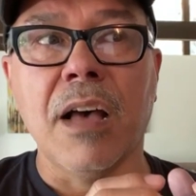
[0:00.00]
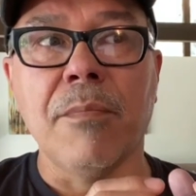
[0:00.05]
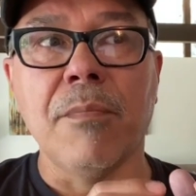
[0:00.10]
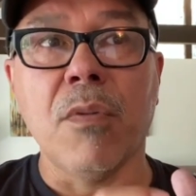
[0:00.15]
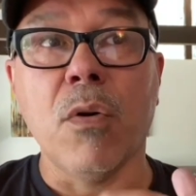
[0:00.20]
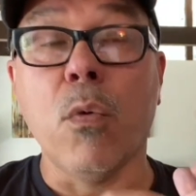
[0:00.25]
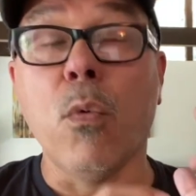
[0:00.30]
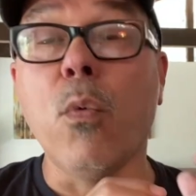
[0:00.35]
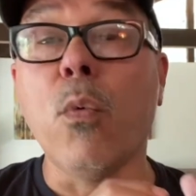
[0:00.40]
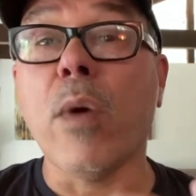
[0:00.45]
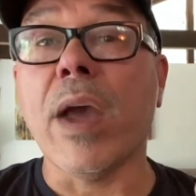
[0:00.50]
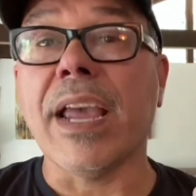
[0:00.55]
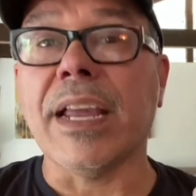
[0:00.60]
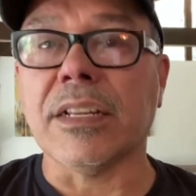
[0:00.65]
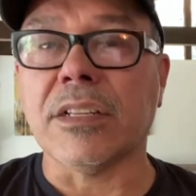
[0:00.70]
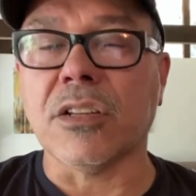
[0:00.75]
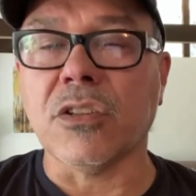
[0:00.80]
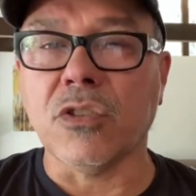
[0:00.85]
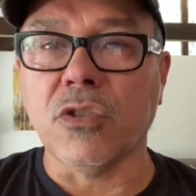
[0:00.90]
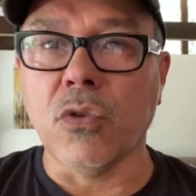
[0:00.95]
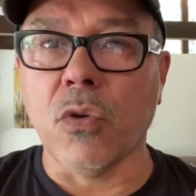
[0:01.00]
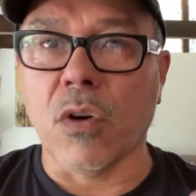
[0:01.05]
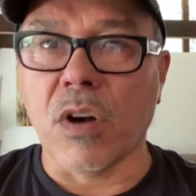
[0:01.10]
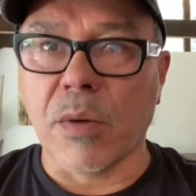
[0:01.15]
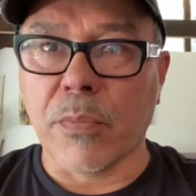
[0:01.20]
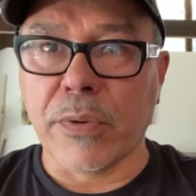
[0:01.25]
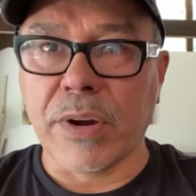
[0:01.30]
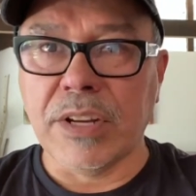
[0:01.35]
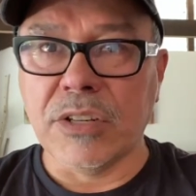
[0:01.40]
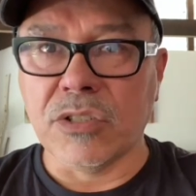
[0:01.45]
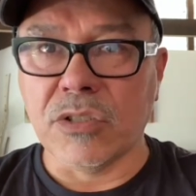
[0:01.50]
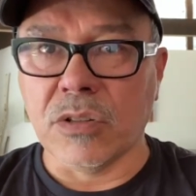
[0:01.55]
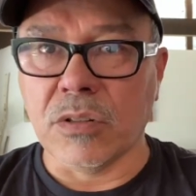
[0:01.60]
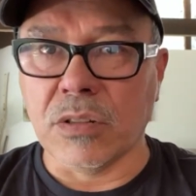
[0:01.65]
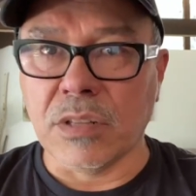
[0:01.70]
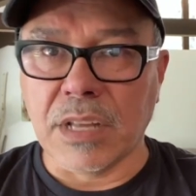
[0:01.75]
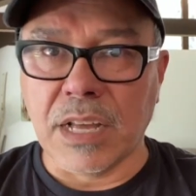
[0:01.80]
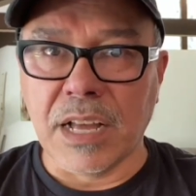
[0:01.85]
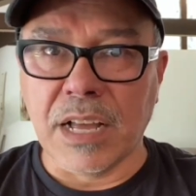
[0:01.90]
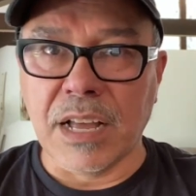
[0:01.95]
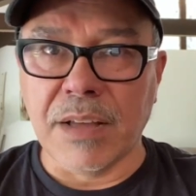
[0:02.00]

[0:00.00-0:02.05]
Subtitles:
weight your appraisal